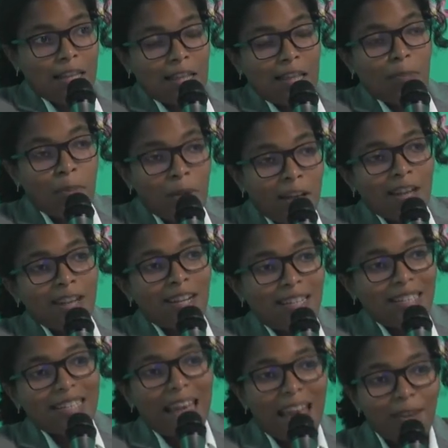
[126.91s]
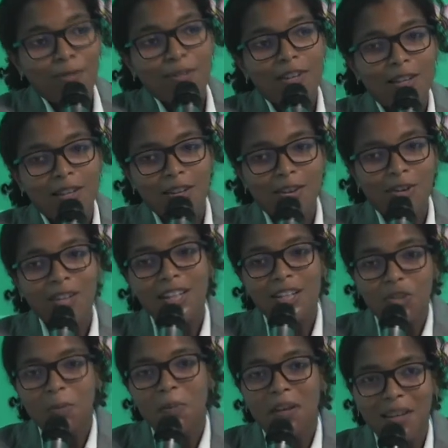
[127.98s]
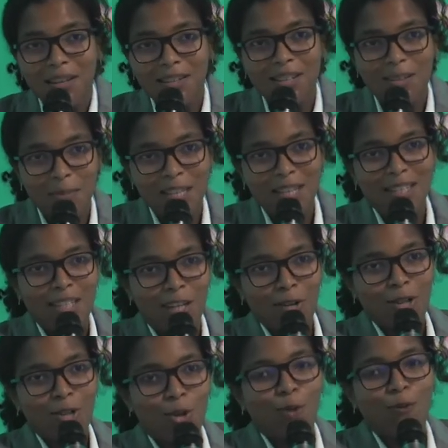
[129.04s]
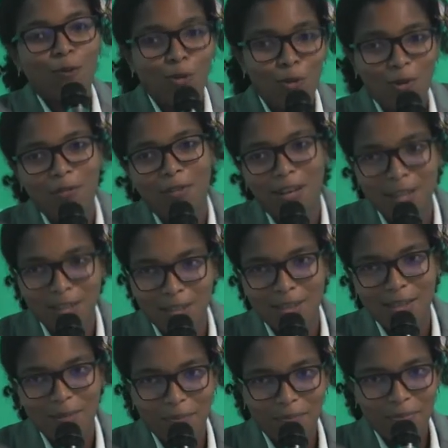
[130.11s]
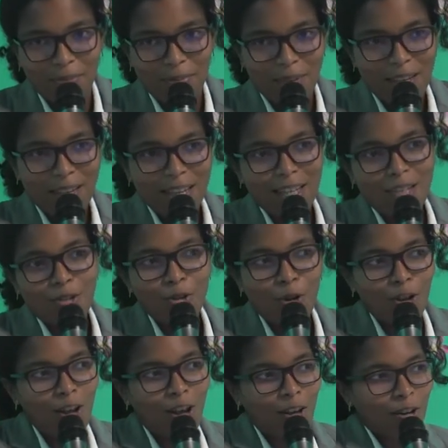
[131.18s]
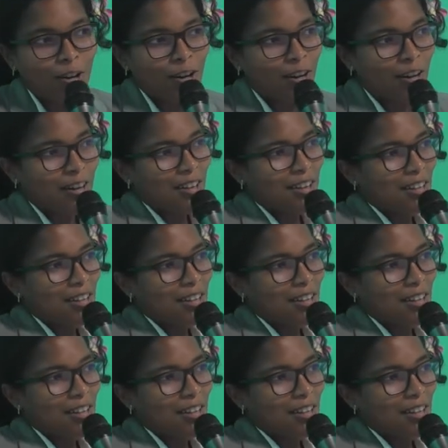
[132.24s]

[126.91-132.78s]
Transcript: The burden is heavier on each person because there are so few of us. It's no longer